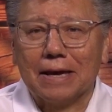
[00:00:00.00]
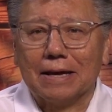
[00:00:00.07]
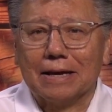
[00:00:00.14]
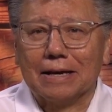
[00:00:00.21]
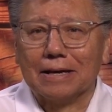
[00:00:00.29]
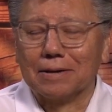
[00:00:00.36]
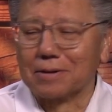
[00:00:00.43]

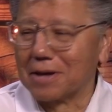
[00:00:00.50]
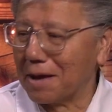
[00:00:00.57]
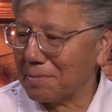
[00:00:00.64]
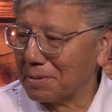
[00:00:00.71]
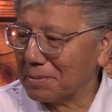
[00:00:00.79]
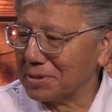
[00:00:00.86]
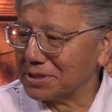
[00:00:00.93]
Uh,
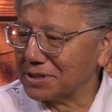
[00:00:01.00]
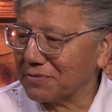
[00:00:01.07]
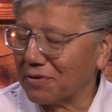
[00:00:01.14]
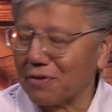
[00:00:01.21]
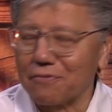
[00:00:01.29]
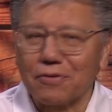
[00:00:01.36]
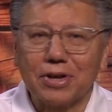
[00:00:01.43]
compliments
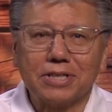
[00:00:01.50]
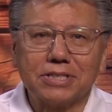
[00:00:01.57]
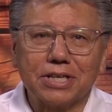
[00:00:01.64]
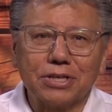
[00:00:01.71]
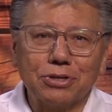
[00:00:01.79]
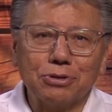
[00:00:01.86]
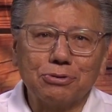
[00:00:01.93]
of our friends
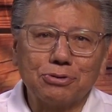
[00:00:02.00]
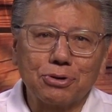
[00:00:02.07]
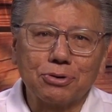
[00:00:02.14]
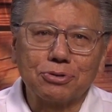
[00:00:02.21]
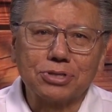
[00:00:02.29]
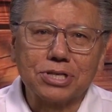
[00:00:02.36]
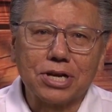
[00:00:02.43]
at New
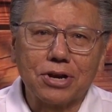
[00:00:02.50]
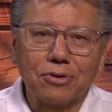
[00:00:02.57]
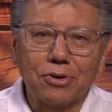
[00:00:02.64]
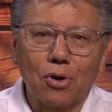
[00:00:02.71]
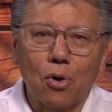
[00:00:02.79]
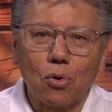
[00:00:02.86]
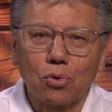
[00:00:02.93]
Church here
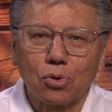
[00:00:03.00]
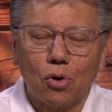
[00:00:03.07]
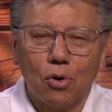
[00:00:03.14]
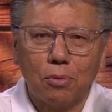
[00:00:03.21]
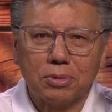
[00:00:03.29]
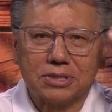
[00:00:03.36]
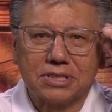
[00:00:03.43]
in
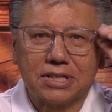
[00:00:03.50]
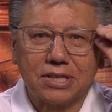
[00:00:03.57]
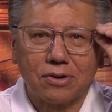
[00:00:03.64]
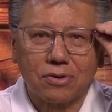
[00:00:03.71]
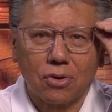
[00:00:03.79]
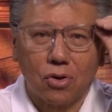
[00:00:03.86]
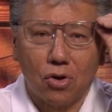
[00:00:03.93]
Oklahoma
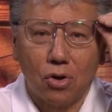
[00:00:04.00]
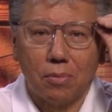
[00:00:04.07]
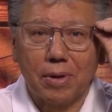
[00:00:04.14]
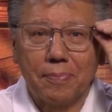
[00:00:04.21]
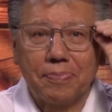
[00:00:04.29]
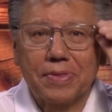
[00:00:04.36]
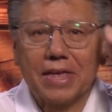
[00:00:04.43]
City,
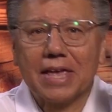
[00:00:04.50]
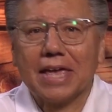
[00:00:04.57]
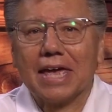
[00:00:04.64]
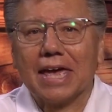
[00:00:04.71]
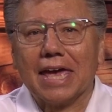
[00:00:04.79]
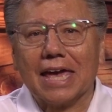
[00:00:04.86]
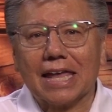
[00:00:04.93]
Oklahoma.
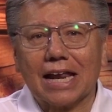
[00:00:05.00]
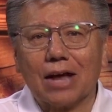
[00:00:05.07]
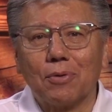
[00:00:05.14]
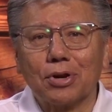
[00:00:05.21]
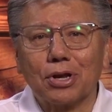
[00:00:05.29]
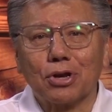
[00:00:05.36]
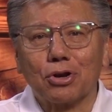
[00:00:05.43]
And I
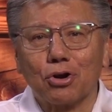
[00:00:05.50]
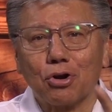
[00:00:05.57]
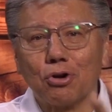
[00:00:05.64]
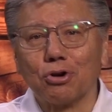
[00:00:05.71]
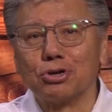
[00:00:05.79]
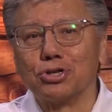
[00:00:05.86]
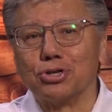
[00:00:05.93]
want to
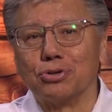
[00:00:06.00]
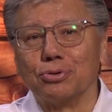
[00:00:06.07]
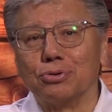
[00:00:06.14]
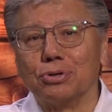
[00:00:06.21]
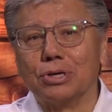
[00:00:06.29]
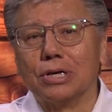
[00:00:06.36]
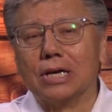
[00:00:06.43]
encourage
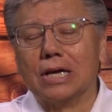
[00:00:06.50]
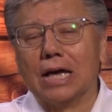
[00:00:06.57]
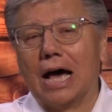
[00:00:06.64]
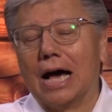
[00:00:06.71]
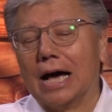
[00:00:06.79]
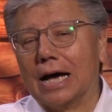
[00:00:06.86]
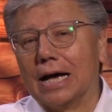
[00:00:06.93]
you,
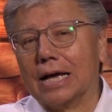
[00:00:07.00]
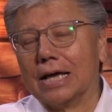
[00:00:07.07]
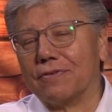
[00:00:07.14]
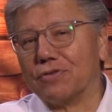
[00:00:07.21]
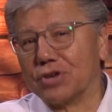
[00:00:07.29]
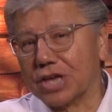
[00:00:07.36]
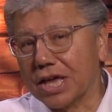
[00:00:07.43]
uh,
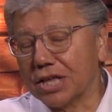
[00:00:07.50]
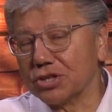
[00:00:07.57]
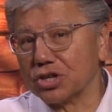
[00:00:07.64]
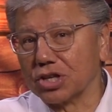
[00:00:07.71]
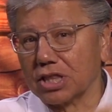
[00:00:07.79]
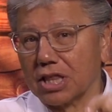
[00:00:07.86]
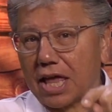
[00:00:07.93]
if you can,
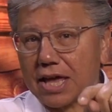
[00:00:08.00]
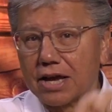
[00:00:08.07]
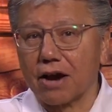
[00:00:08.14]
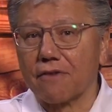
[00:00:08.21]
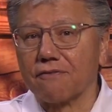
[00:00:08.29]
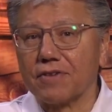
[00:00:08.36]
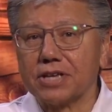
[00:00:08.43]
to
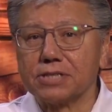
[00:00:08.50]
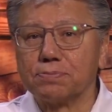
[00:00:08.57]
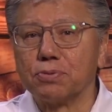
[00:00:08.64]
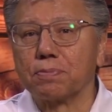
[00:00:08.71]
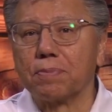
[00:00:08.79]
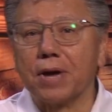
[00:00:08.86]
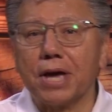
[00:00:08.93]
like our
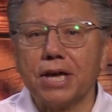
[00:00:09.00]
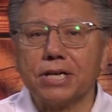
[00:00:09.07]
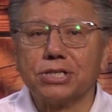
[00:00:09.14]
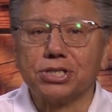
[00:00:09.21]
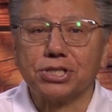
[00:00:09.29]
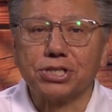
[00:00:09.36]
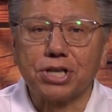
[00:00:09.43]
Facebook
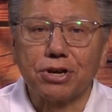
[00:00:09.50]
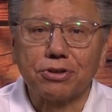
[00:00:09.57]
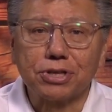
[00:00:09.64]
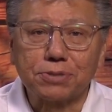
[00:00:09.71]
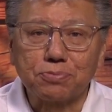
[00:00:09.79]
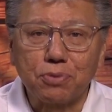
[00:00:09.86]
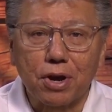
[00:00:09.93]
page and share
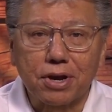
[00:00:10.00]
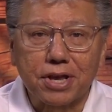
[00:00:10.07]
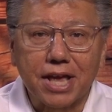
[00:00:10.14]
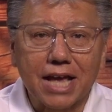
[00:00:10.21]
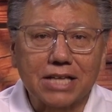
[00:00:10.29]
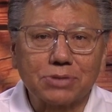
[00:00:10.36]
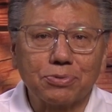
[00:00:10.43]
this
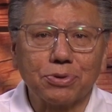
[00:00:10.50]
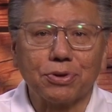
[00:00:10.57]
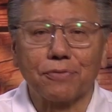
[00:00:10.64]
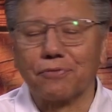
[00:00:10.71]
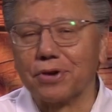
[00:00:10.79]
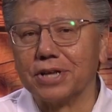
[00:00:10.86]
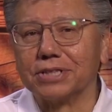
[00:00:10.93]
broadcast with
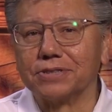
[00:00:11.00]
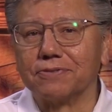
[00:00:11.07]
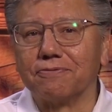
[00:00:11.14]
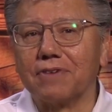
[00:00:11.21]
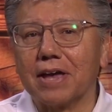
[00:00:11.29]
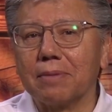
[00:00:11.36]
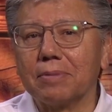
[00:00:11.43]
your friends
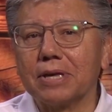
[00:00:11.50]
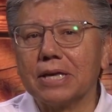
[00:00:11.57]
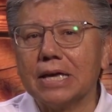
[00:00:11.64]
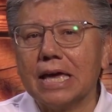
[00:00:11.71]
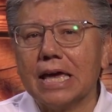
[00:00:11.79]
and family.